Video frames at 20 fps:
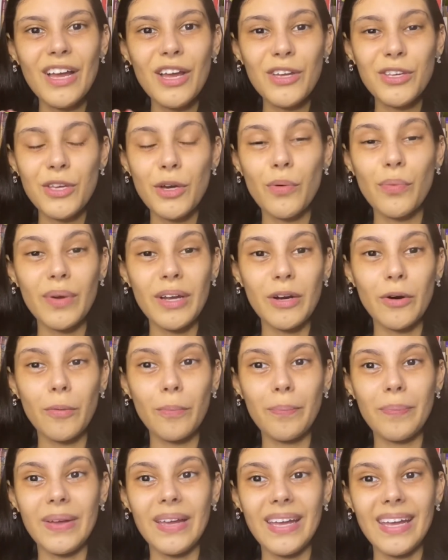you will
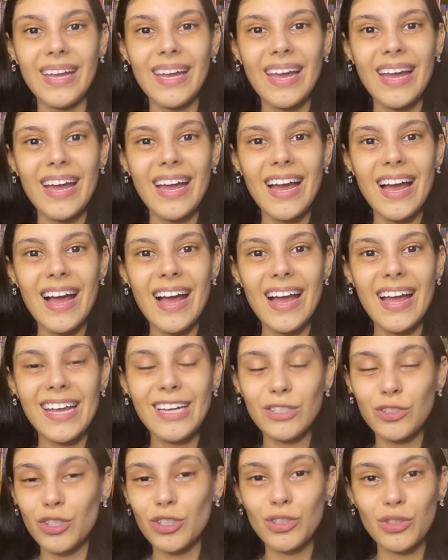be
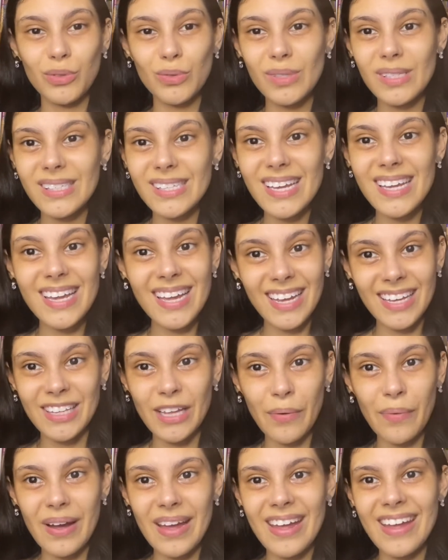introducing in
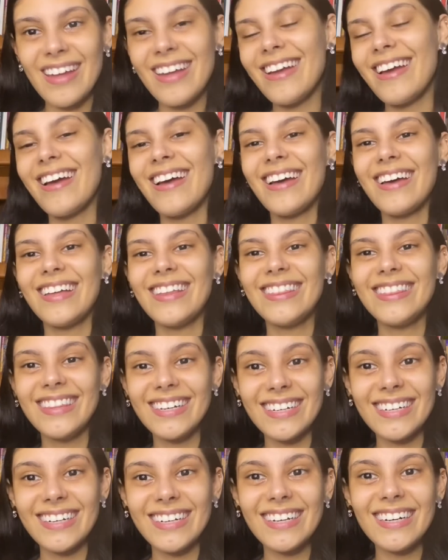a way
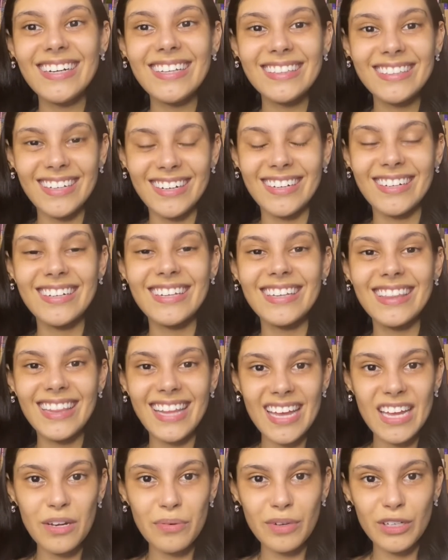the target
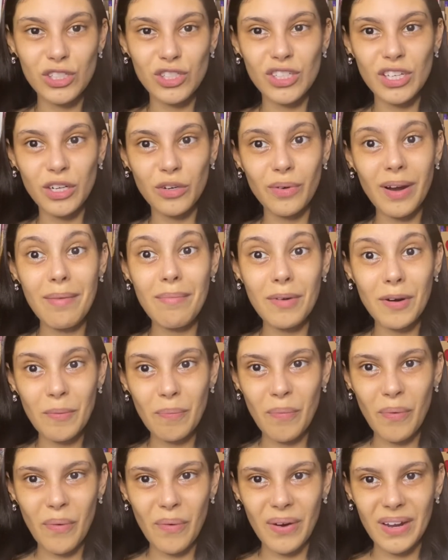language, the grammar
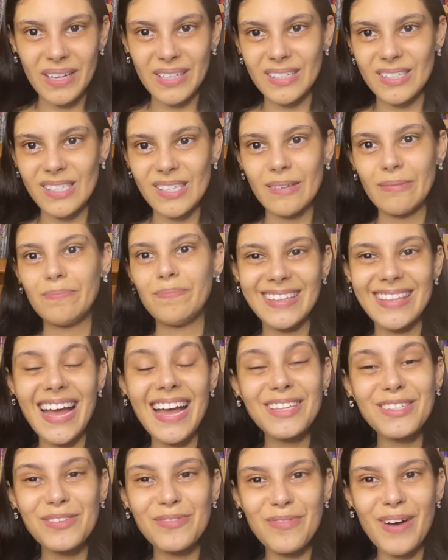point.
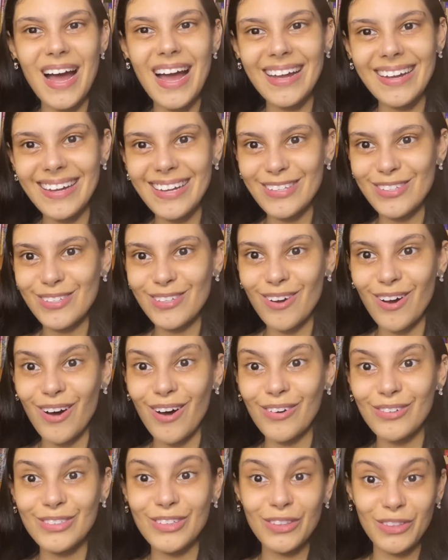That's why it's
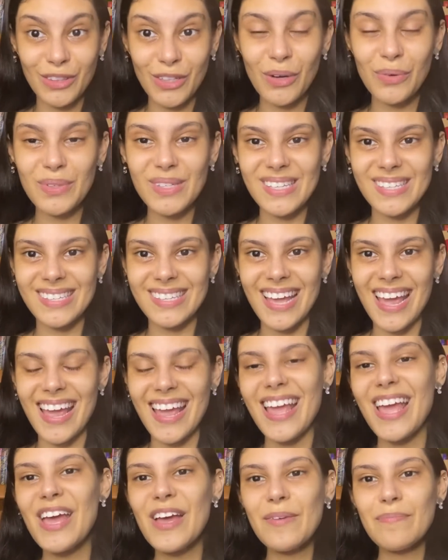called noticing,
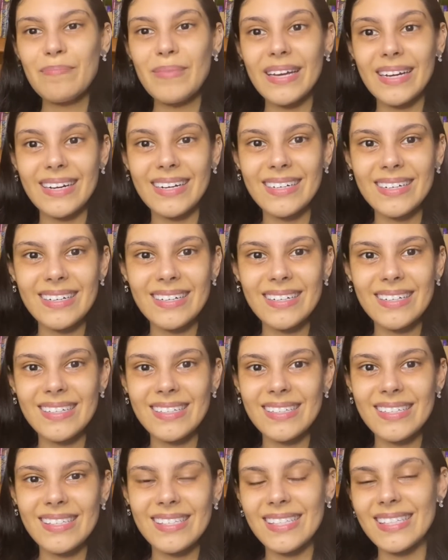
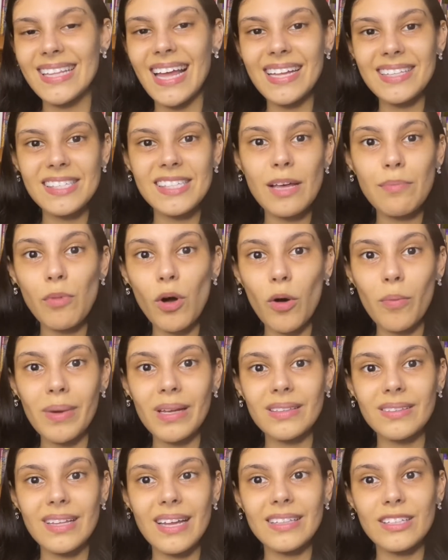because that's the
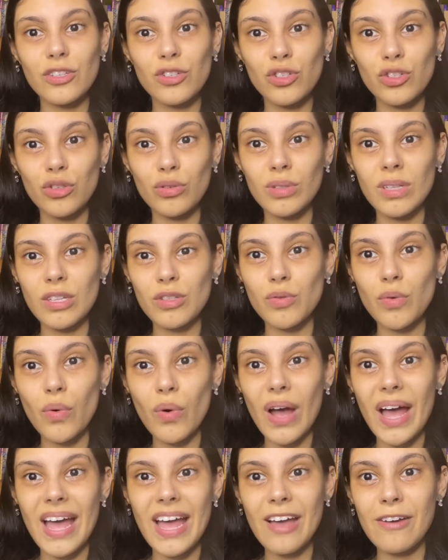moment that the students
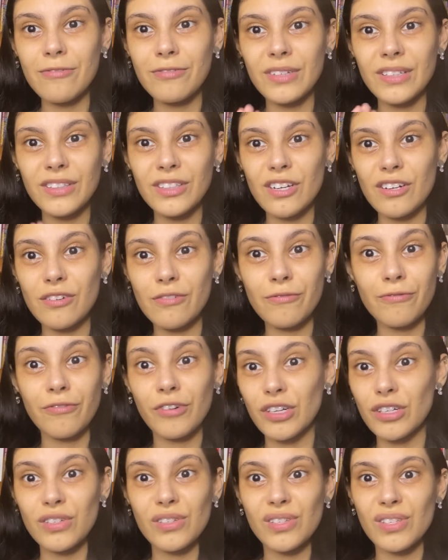will have their
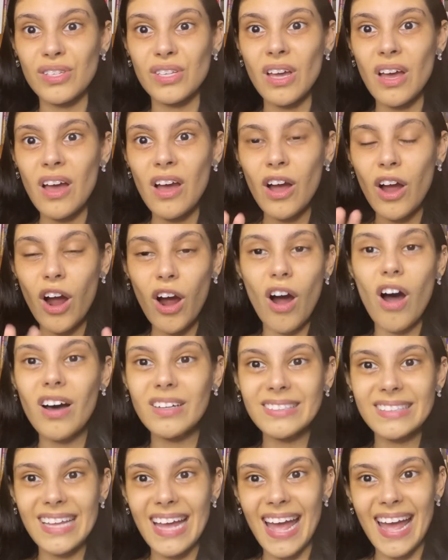first
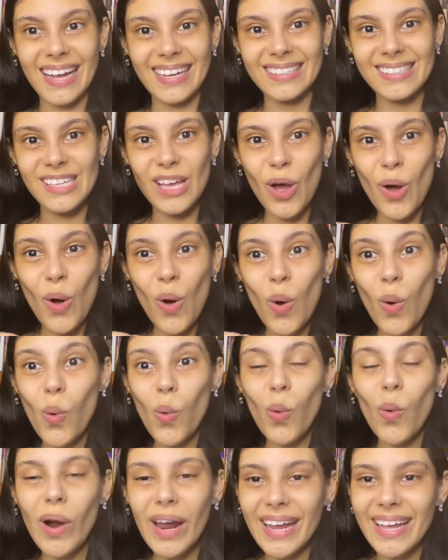contact
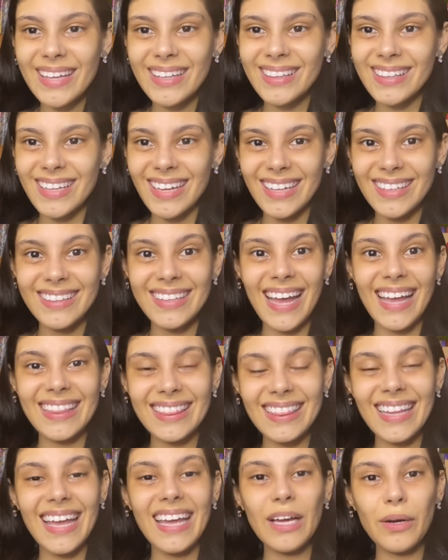with that
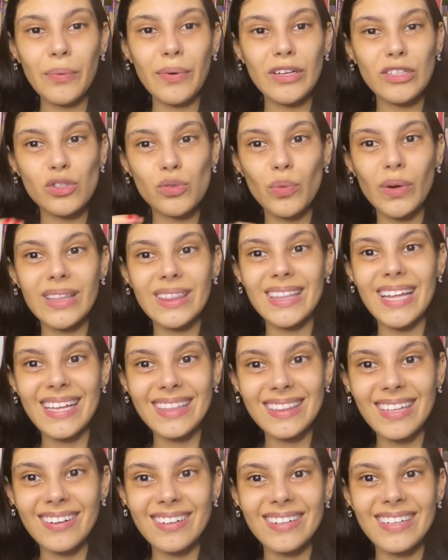language, with
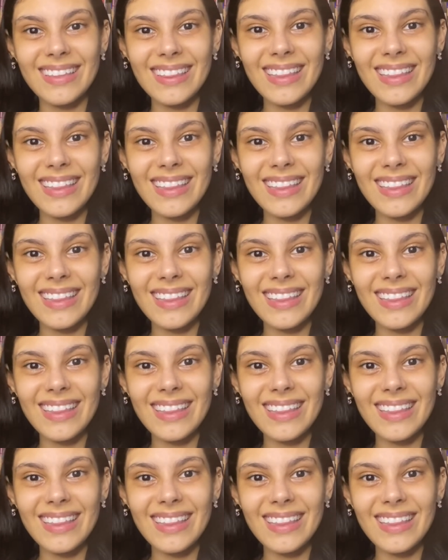that target